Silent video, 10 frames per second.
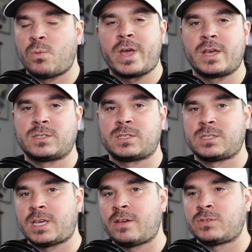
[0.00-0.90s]
ways to
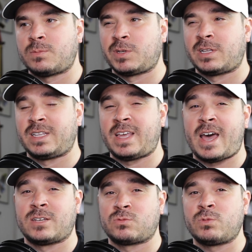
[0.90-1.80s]
save something like
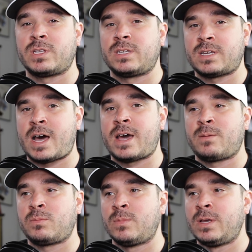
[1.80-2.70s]
that is really
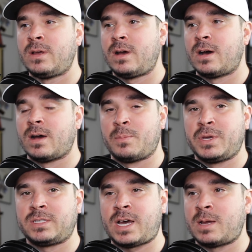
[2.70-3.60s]
a
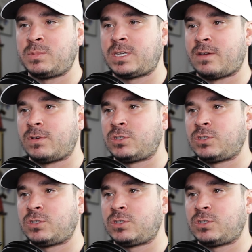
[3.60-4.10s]
big time saver.